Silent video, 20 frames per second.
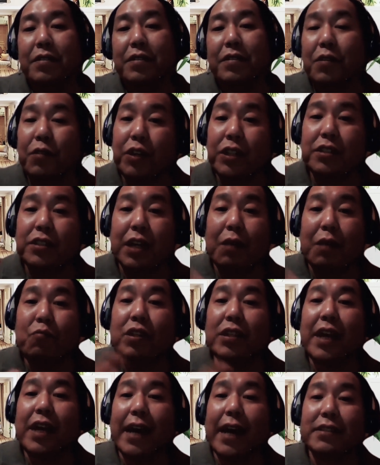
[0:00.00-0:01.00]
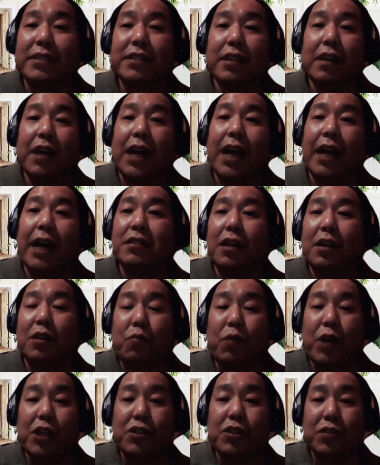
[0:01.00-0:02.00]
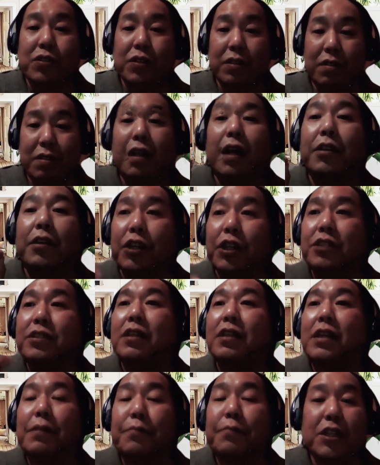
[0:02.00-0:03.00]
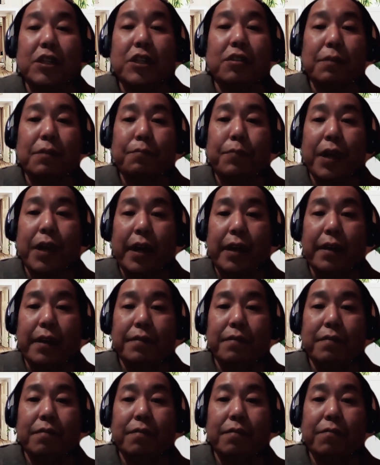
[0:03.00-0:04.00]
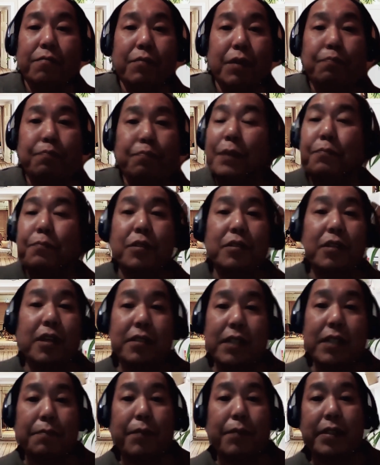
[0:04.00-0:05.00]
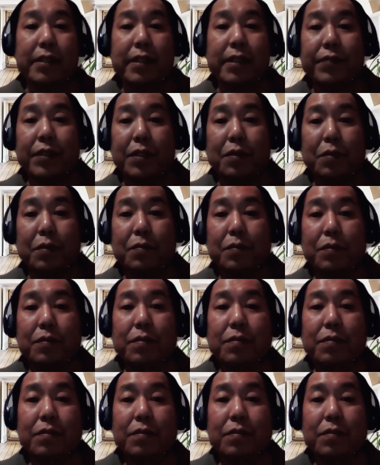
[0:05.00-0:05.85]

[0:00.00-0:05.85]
When someone asks a question, there's an immediate reply from people that they might even know.